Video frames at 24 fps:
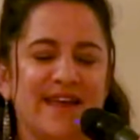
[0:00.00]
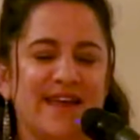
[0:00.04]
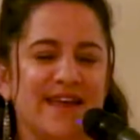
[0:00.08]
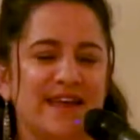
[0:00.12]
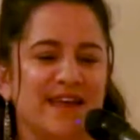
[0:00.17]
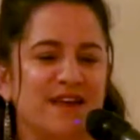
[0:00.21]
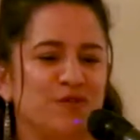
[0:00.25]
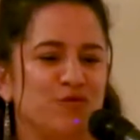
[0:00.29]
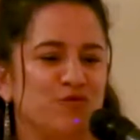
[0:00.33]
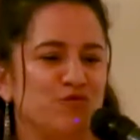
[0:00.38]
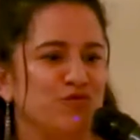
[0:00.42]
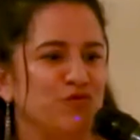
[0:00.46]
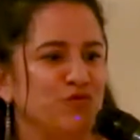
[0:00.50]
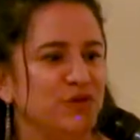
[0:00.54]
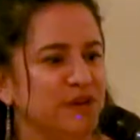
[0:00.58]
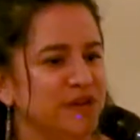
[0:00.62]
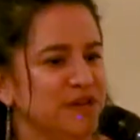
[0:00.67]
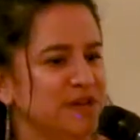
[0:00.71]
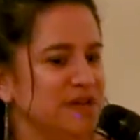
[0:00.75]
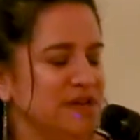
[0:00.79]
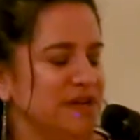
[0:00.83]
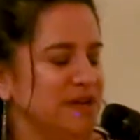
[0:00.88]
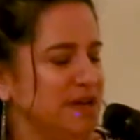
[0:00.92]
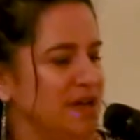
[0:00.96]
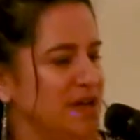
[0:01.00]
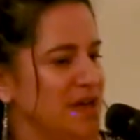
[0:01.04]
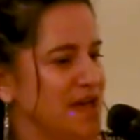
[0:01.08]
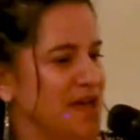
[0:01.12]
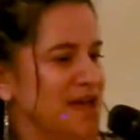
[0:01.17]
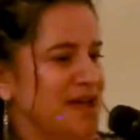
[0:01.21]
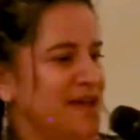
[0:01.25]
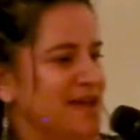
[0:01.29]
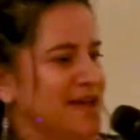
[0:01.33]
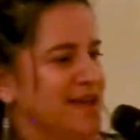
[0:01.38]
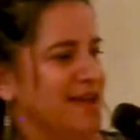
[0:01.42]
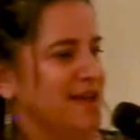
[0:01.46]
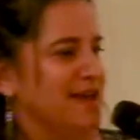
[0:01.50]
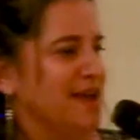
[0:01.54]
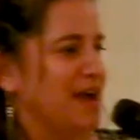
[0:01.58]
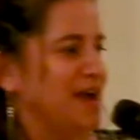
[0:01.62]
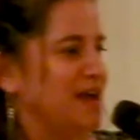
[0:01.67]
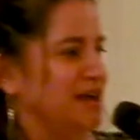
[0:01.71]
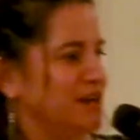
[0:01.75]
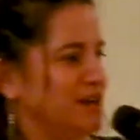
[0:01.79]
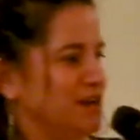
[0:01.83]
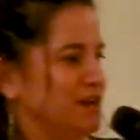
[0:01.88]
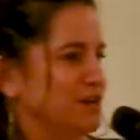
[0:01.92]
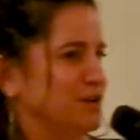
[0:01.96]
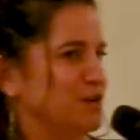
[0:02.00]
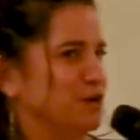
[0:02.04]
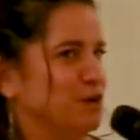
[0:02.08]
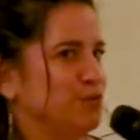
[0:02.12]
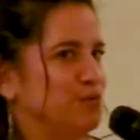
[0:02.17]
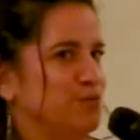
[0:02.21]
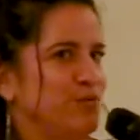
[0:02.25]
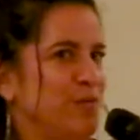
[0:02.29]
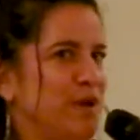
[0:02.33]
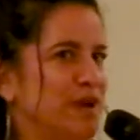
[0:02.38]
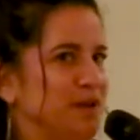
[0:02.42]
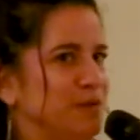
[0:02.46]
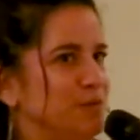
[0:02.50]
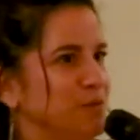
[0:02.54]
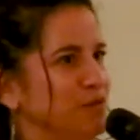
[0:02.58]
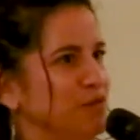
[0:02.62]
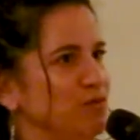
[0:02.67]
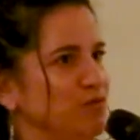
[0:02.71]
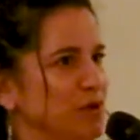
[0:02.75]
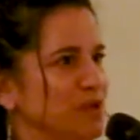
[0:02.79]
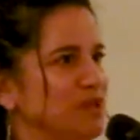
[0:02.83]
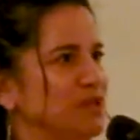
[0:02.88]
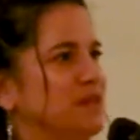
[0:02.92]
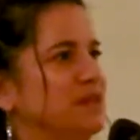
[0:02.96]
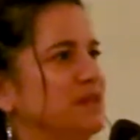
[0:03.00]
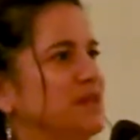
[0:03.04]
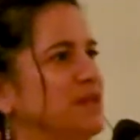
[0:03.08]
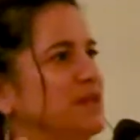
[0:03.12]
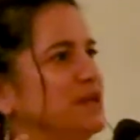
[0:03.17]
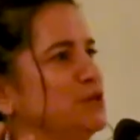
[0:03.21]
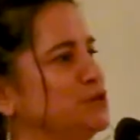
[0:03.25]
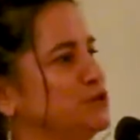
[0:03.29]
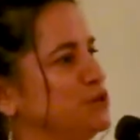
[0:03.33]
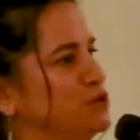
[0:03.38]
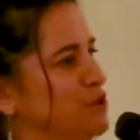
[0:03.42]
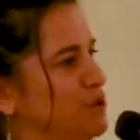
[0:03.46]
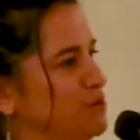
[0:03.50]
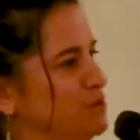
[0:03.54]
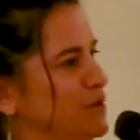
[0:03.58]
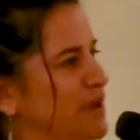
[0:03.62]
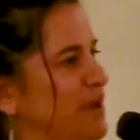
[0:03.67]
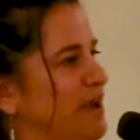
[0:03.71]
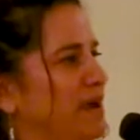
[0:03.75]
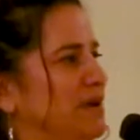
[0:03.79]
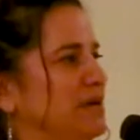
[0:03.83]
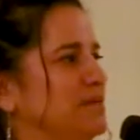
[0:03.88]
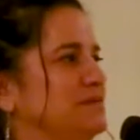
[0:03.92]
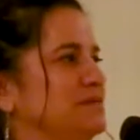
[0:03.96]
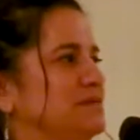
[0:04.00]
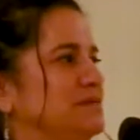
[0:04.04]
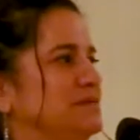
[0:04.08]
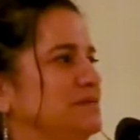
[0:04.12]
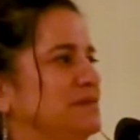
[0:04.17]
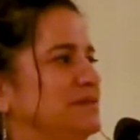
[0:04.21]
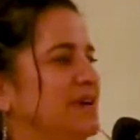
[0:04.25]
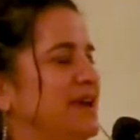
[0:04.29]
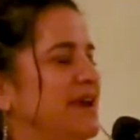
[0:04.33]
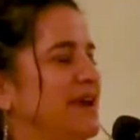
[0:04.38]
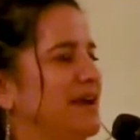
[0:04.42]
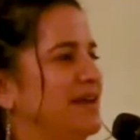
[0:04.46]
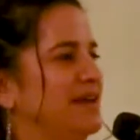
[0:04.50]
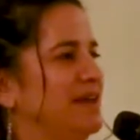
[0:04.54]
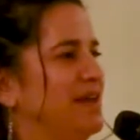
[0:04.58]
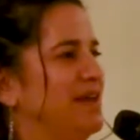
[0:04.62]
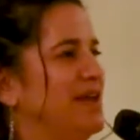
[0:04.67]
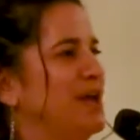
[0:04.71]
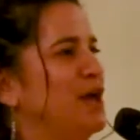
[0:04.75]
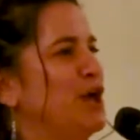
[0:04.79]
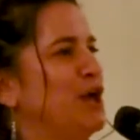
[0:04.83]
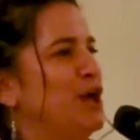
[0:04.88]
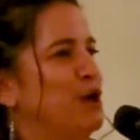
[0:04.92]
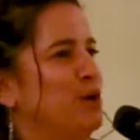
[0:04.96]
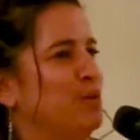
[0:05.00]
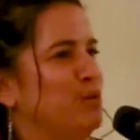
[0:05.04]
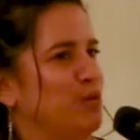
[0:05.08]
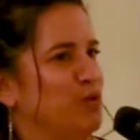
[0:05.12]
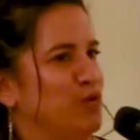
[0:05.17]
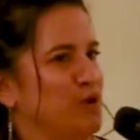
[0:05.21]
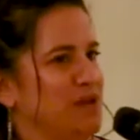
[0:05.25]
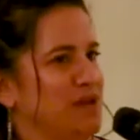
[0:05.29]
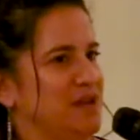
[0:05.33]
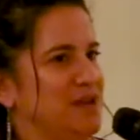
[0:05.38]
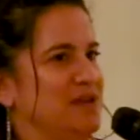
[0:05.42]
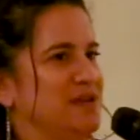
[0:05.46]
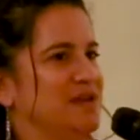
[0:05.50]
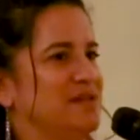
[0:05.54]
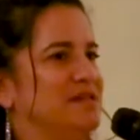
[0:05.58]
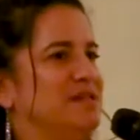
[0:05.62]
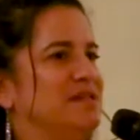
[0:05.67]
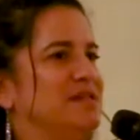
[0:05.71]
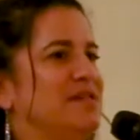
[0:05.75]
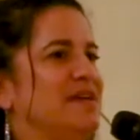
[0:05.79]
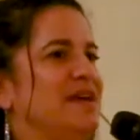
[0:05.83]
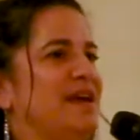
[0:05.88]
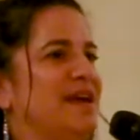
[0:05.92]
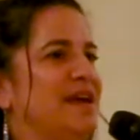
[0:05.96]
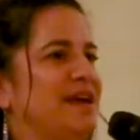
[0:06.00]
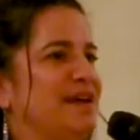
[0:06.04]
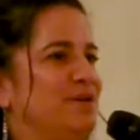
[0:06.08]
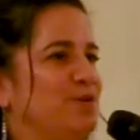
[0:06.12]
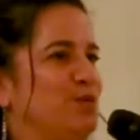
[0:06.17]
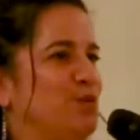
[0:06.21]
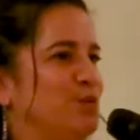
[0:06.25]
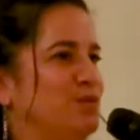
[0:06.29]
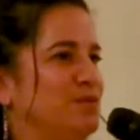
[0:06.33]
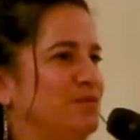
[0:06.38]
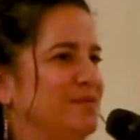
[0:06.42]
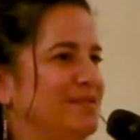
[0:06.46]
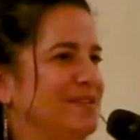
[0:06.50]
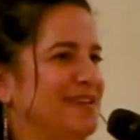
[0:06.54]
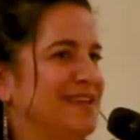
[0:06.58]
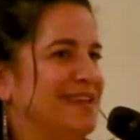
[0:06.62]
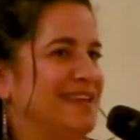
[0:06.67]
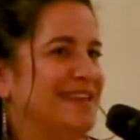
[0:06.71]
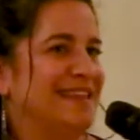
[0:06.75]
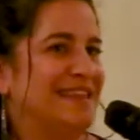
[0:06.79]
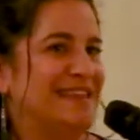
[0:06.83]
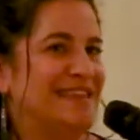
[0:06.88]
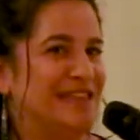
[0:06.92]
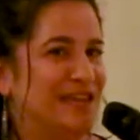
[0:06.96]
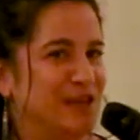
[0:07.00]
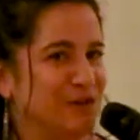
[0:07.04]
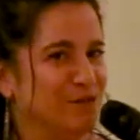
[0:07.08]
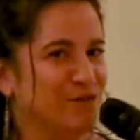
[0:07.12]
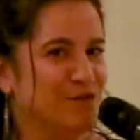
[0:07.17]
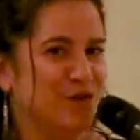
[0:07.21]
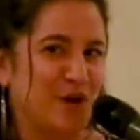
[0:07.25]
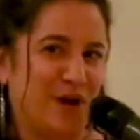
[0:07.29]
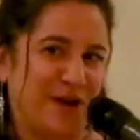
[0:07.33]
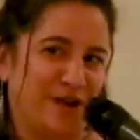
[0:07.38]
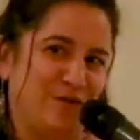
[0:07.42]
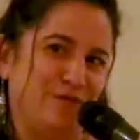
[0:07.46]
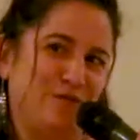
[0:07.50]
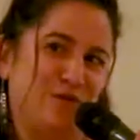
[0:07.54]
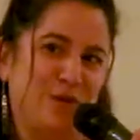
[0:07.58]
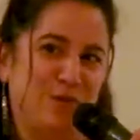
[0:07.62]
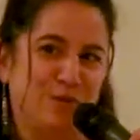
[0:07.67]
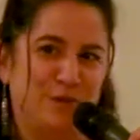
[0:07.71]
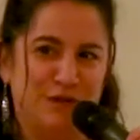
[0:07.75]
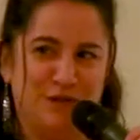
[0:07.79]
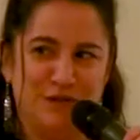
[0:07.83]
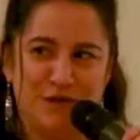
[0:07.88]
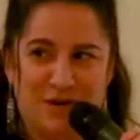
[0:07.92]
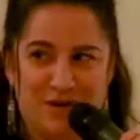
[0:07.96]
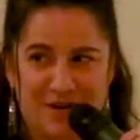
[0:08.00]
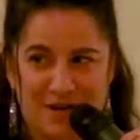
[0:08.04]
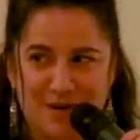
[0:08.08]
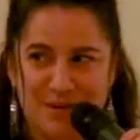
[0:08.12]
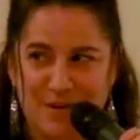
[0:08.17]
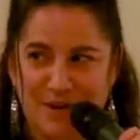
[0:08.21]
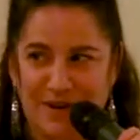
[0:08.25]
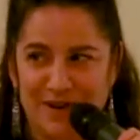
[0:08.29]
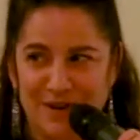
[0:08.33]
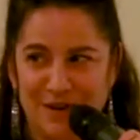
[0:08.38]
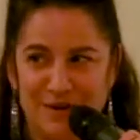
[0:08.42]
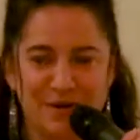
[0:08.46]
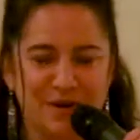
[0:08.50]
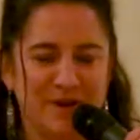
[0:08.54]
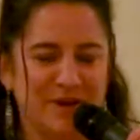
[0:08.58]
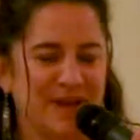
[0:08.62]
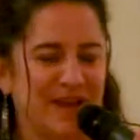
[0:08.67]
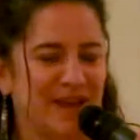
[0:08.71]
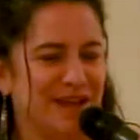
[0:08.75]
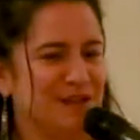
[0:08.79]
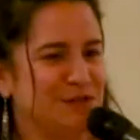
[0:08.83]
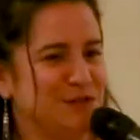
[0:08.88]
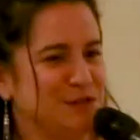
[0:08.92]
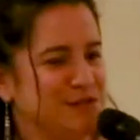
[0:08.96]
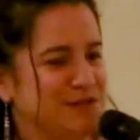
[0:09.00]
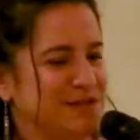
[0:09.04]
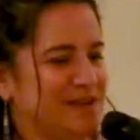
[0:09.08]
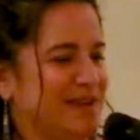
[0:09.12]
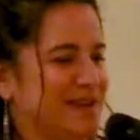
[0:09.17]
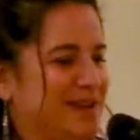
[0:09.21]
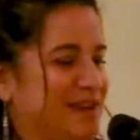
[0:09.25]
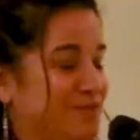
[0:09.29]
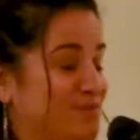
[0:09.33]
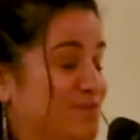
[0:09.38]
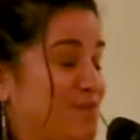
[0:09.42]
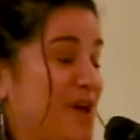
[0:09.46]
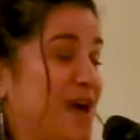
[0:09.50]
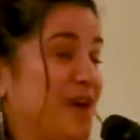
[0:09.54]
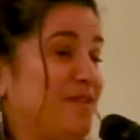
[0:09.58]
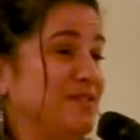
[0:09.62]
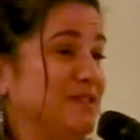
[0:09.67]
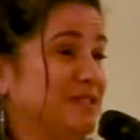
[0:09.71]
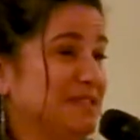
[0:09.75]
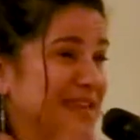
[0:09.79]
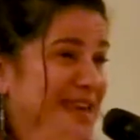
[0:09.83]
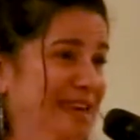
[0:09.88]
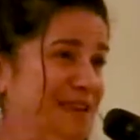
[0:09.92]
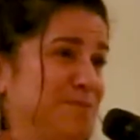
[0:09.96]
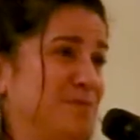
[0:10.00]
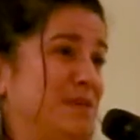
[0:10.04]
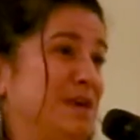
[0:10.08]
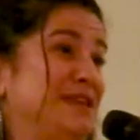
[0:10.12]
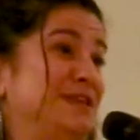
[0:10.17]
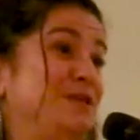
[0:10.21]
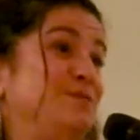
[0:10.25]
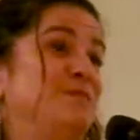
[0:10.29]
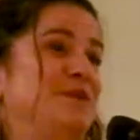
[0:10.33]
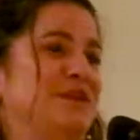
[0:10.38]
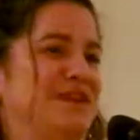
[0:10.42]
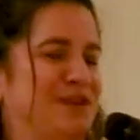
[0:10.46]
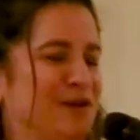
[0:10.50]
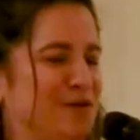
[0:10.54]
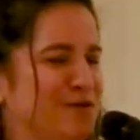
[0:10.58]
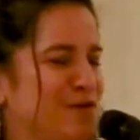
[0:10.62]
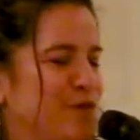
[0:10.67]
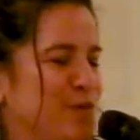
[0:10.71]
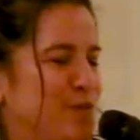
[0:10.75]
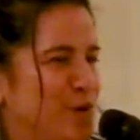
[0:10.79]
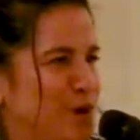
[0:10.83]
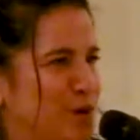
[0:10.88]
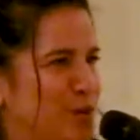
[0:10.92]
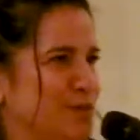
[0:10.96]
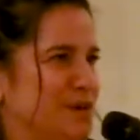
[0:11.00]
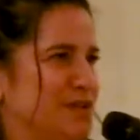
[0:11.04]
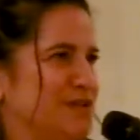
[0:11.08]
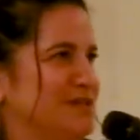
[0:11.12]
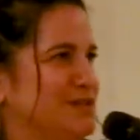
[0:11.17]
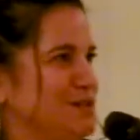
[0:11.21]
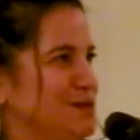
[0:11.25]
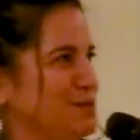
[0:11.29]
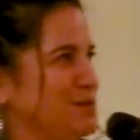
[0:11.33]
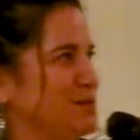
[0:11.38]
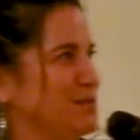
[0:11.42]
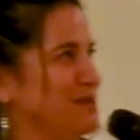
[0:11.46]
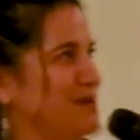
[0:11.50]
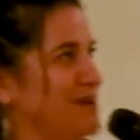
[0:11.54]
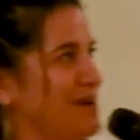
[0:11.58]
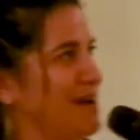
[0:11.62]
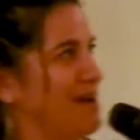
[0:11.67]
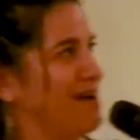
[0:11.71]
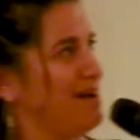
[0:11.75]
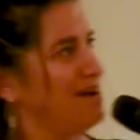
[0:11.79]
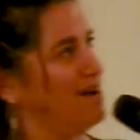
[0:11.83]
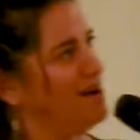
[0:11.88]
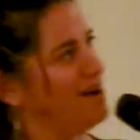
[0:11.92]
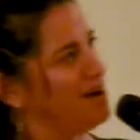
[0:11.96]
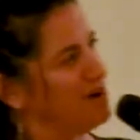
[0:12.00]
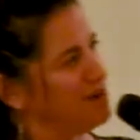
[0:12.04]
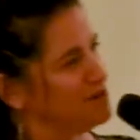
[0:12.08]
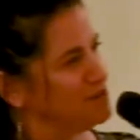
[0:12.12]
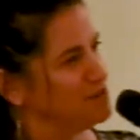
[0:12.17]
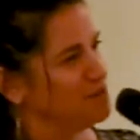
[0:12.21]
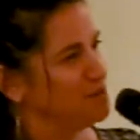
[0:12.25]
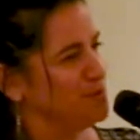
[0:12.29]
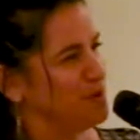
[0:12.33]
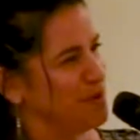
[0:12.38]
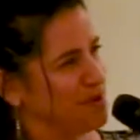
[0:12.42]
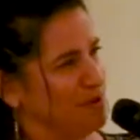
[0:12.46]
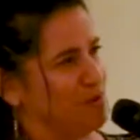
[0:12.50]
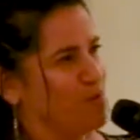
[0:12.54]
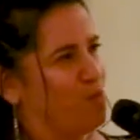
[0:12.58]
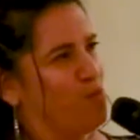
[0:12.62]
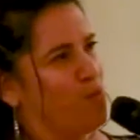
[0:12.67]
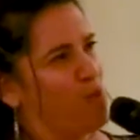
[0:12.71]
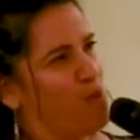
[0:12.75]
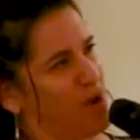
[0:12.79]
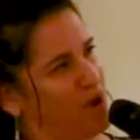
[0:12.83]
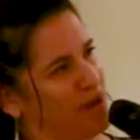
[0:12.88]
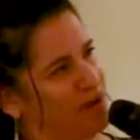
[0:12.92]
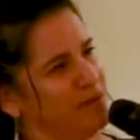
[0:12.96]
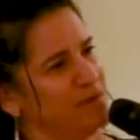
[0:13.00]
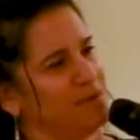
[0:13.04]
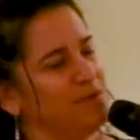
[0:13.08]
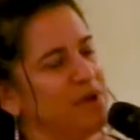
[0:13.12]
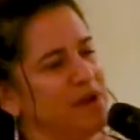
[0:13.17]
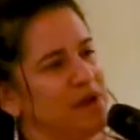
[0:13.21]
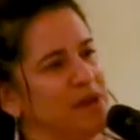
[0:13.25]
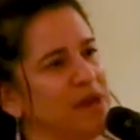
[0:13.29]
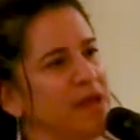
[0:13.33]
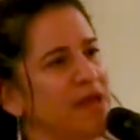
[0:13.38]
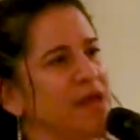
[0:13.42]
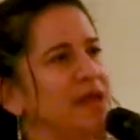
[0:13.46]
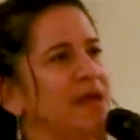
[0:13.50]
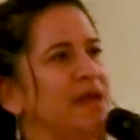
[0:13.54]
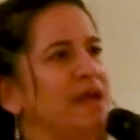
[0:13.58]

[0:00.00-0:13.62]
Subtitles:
it really kind of made me really like slow down and breathe and live kind of what we talk about here at YES. And I obviously had many meaningful moments. It was hard to pick one, but